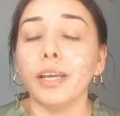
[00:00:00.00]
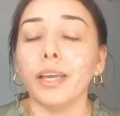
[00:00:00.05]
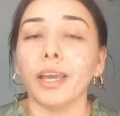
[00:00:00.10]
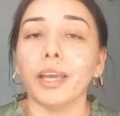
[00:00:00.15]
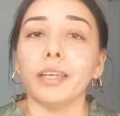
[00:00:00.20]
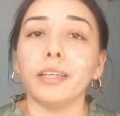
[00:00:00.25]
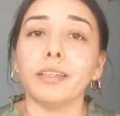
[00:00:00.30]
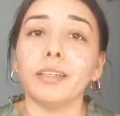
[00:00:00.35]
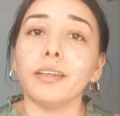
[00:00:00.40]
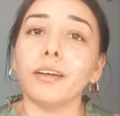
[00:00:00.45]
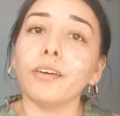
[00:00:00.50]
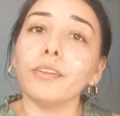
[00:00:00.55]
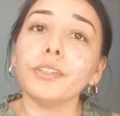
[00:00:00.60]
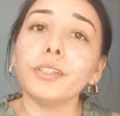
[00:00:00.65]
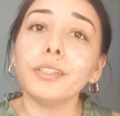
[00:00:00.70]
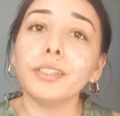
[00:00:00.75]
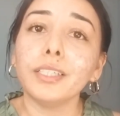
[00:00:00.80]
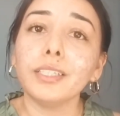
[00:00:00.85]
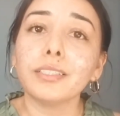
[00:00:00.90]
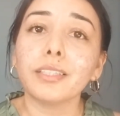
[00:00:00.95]
And
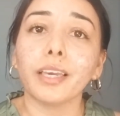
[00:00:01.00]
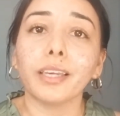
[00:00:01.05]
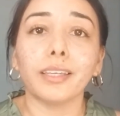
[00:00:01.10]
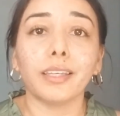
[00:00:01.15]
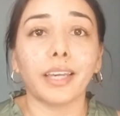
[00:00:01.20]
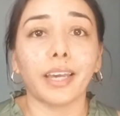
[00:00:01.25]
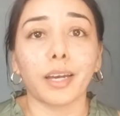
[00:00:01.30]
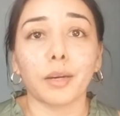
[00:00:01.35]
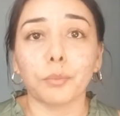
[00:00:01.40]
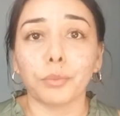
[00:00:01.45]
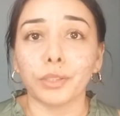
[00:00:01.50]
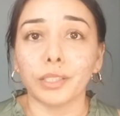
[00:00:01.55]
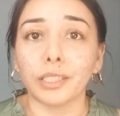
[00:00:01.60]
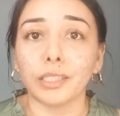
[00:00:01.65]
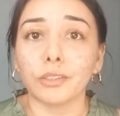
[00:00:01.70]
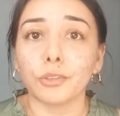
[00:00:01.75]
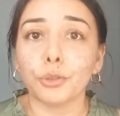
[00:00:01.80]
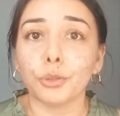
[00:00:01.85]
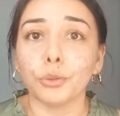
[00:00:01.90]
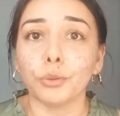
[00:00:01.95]
other things like
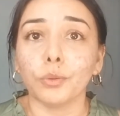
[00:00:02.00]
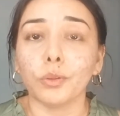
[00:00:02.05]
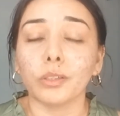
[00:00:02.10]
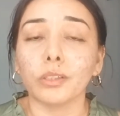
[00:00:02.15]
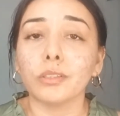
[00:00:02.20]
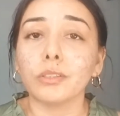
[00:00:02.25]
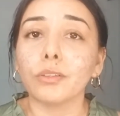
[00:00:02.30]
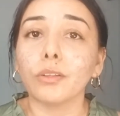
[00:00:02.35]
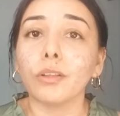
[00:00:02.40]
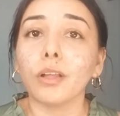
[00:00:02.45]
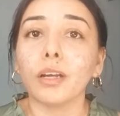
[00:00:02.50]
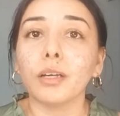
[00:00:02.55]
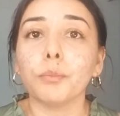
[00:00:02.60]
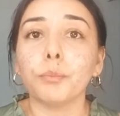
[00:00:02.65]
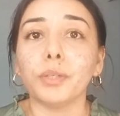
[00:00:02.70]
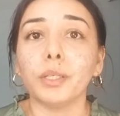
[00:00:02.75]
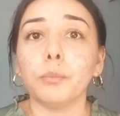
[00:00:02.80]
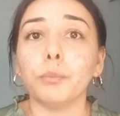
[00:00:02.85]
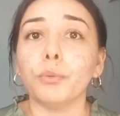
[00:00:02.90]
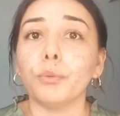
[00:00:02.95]
gambling too. There is a lot of
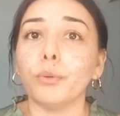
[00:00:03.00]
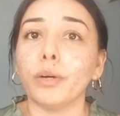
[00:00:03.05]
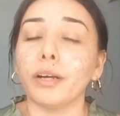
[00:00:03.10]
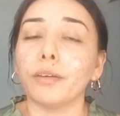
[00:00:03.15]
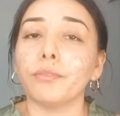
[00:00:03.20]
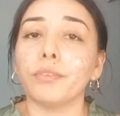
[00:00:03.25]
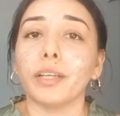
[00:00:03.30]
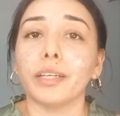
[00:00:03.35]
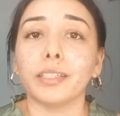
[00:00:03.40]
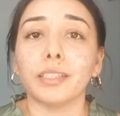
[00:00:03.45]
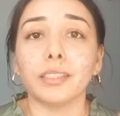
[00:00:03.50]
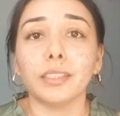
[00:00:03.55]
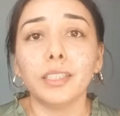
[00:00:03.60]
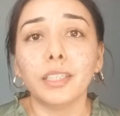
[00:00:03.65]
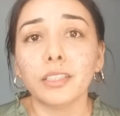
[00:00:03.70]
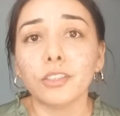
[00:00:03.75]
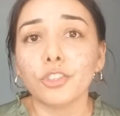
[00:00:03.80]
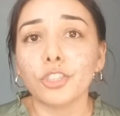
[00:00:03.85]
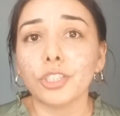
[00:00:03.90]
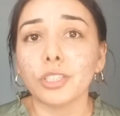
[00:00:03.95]
people who have like
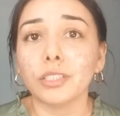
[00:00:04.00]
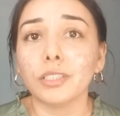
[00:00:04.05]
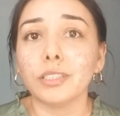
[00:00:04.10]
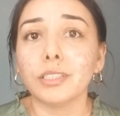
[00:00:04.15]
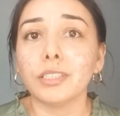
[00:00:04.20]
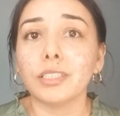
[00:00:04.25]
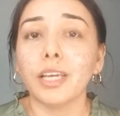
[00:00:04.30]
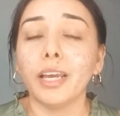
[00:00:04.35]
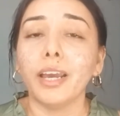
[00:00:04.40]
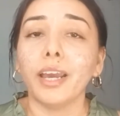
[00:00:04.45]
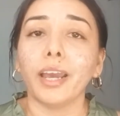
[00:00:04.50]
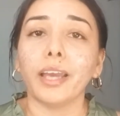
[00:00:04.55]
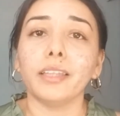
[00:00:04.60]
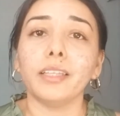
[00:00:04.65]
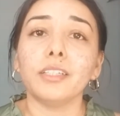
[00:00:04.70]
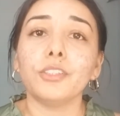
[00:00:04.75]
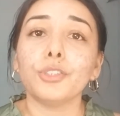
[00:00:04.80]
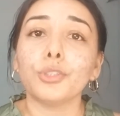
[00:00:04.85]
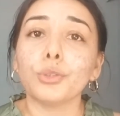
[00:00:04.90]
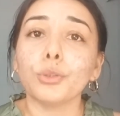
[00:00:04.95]
addictions and
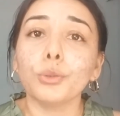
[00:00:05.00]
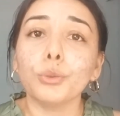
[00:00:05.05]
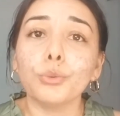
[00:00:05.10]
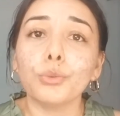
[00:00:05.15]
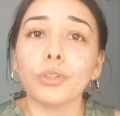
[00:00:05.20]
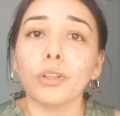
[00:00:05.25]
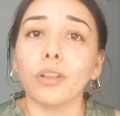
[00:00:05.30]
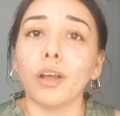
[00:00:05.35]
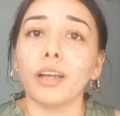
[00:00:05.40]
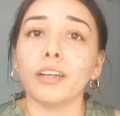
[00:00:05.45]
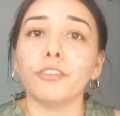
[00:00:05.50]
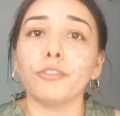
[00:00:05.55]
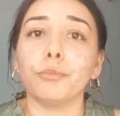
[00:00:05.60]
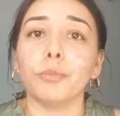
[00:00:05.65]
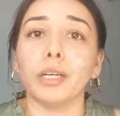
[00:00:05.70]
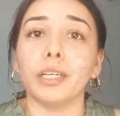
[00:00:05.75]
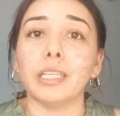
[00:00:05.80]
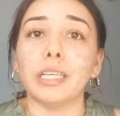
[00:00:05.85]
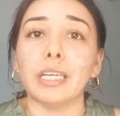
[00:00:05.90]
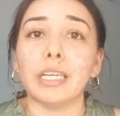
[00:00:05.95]
they just lose a lot of
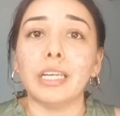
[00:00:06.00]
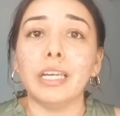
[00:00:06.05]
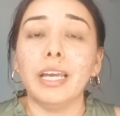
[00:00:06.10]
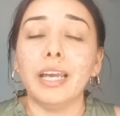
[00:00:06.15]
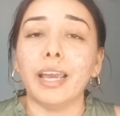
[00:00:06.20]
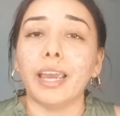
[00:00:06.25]
money.